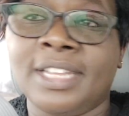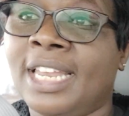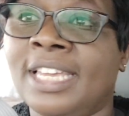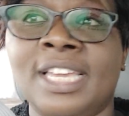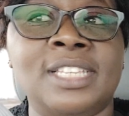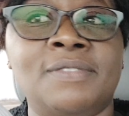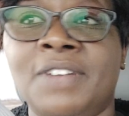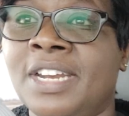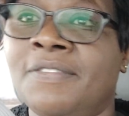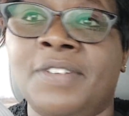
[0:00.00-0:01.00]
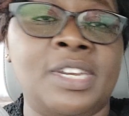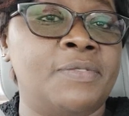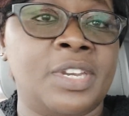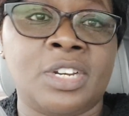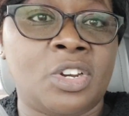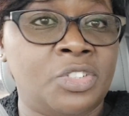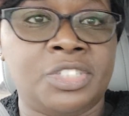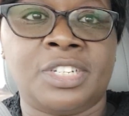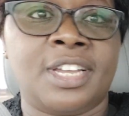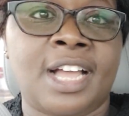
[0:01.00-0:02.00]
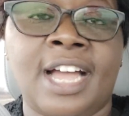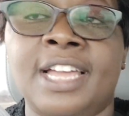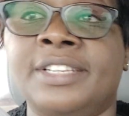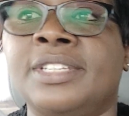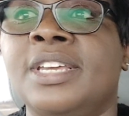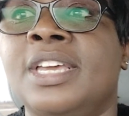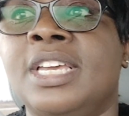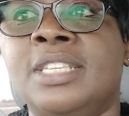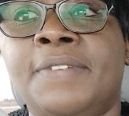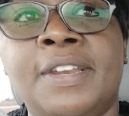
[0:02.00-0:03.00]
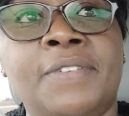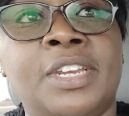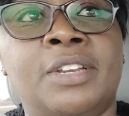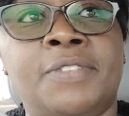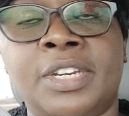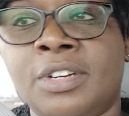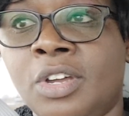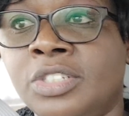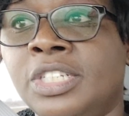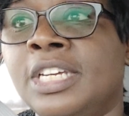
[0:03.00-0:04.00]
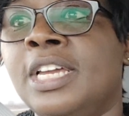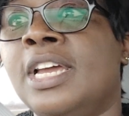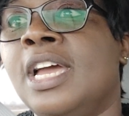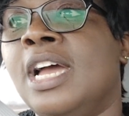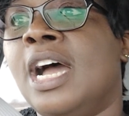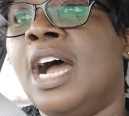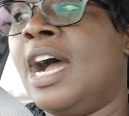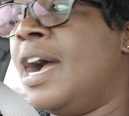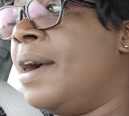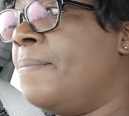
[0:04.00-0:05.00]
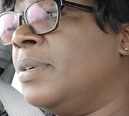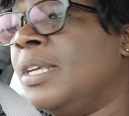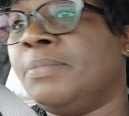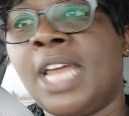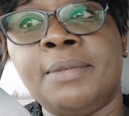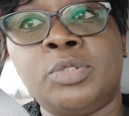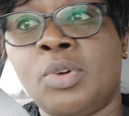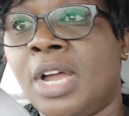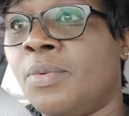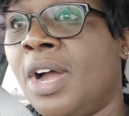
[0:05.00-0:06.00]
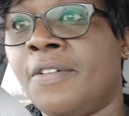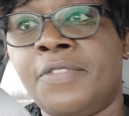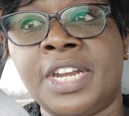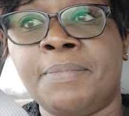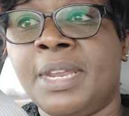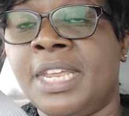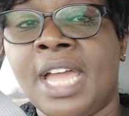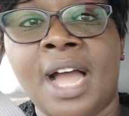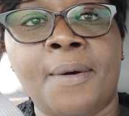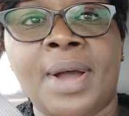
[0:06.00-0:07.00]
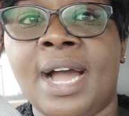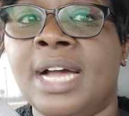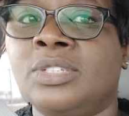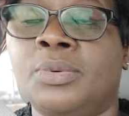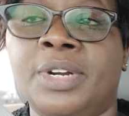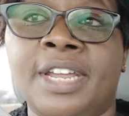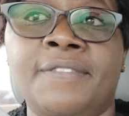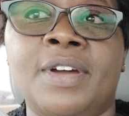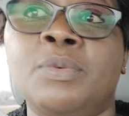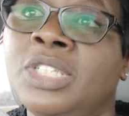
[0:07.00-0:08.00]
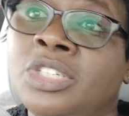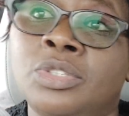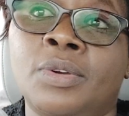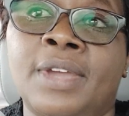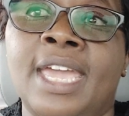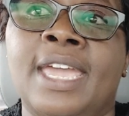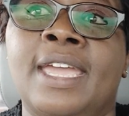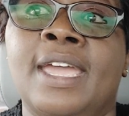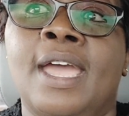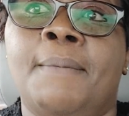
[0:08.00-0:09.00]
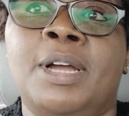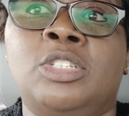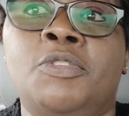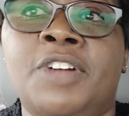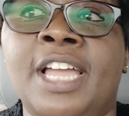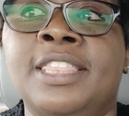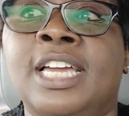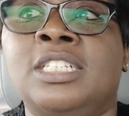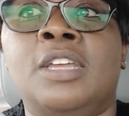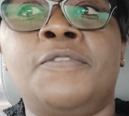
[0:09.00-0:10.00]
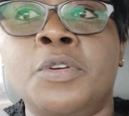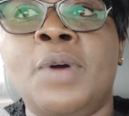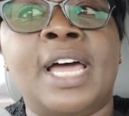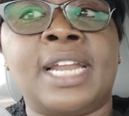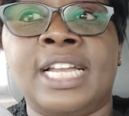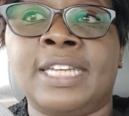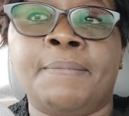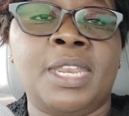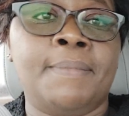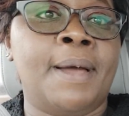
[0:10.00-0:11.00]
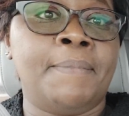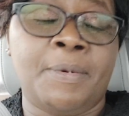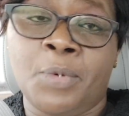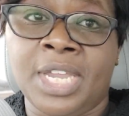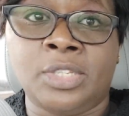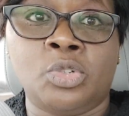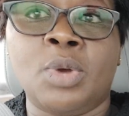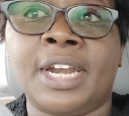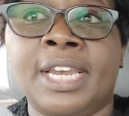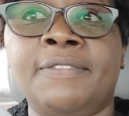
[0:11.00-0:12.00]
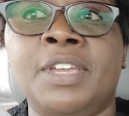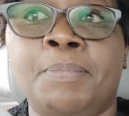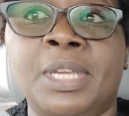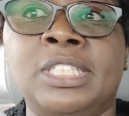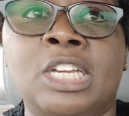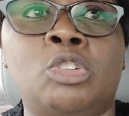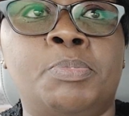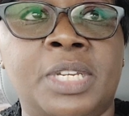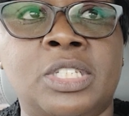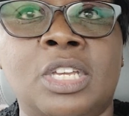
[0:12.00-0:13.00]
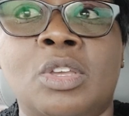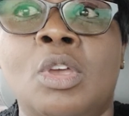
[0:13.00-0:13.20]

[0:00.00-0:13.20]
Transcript: Like it's very, very, very logic, guys. It's very, very, very logic um, sometimes you can work very many hours or whatever, which is okay. But you find that if you are at a minimum wage, you are living paycheck to paycheck.